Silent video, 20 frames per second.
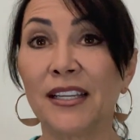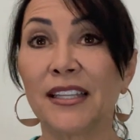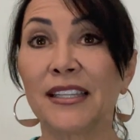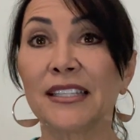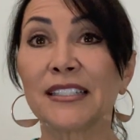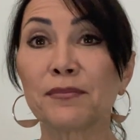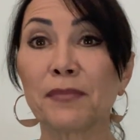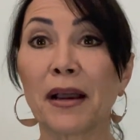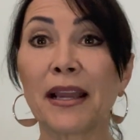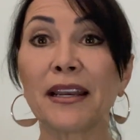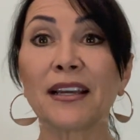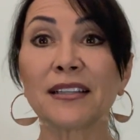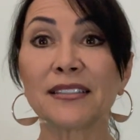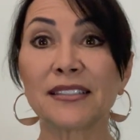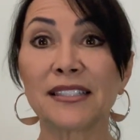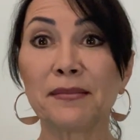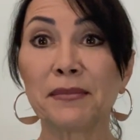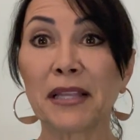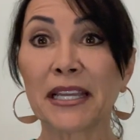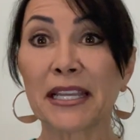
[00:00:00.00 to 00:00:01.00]
This might not
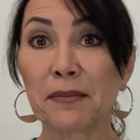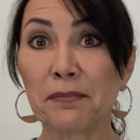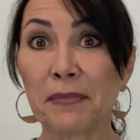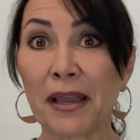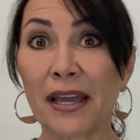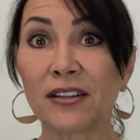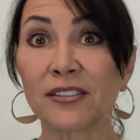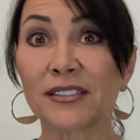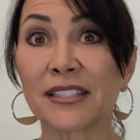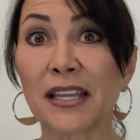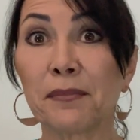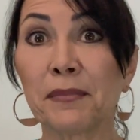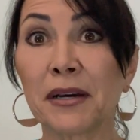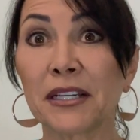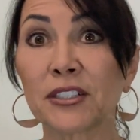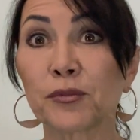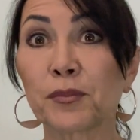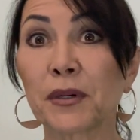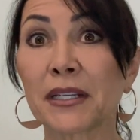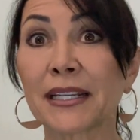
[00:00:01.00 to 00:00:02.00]
seem like it matters that
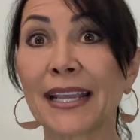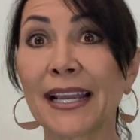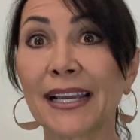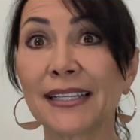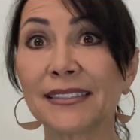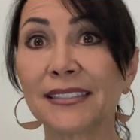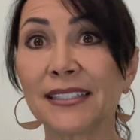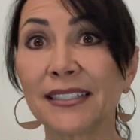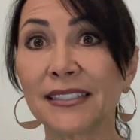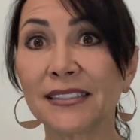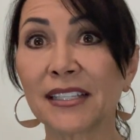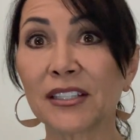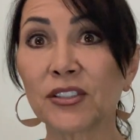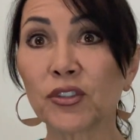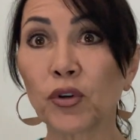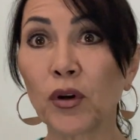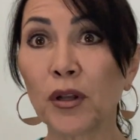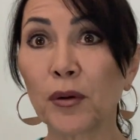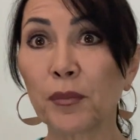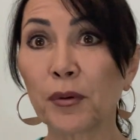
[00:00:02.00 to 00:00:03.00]
much, but cassia
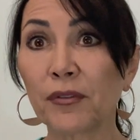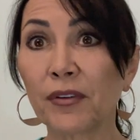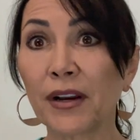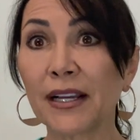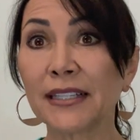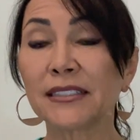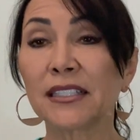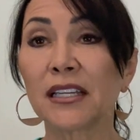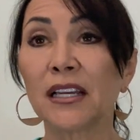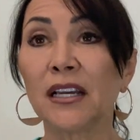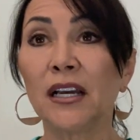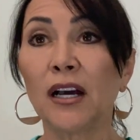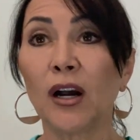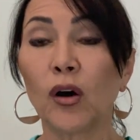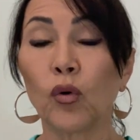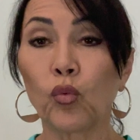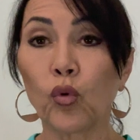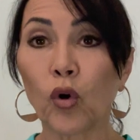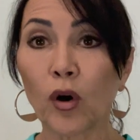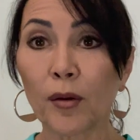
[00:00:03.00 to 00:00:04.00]
essential oil provides
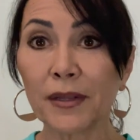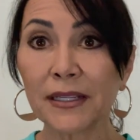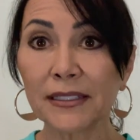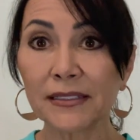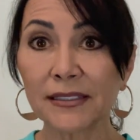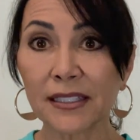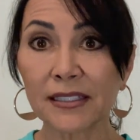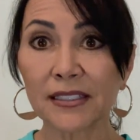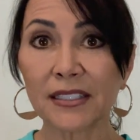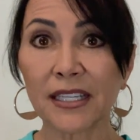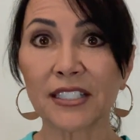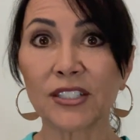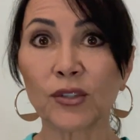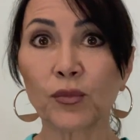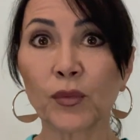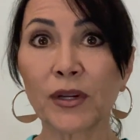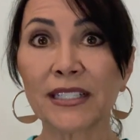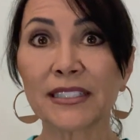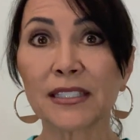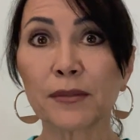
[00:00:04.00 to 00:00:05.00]
a warming sensation
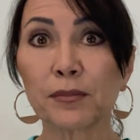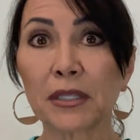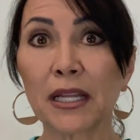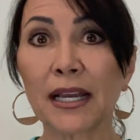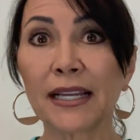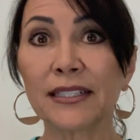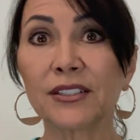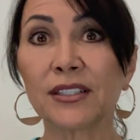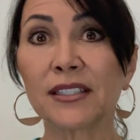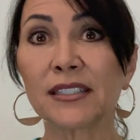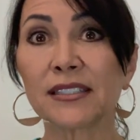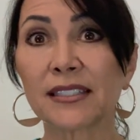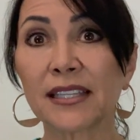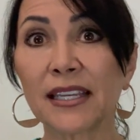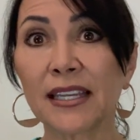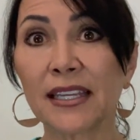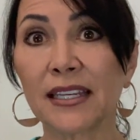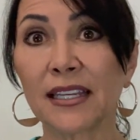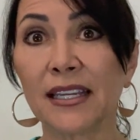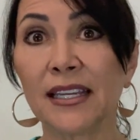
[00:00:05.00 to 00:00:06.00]
when it's applied to the
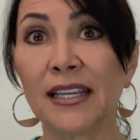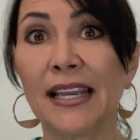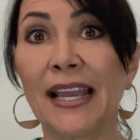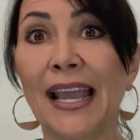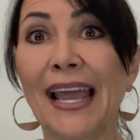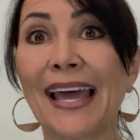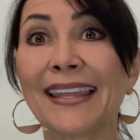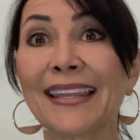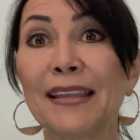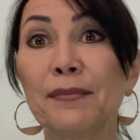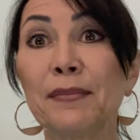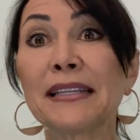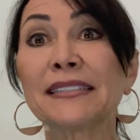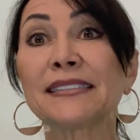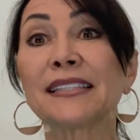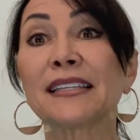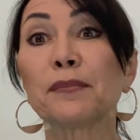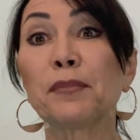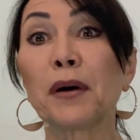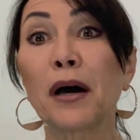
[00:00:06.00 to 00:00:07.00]
skin, and it
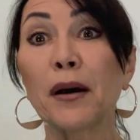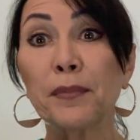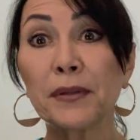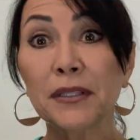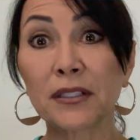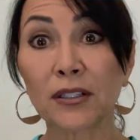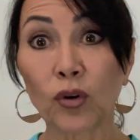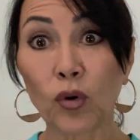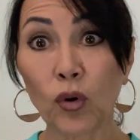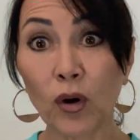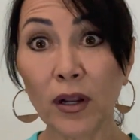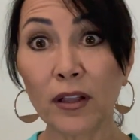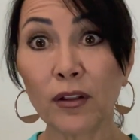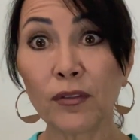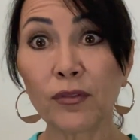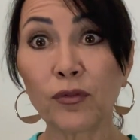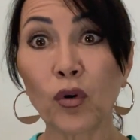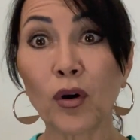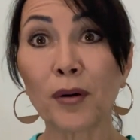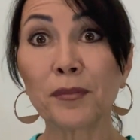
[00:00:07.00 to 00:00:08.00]
makes it a popular oil for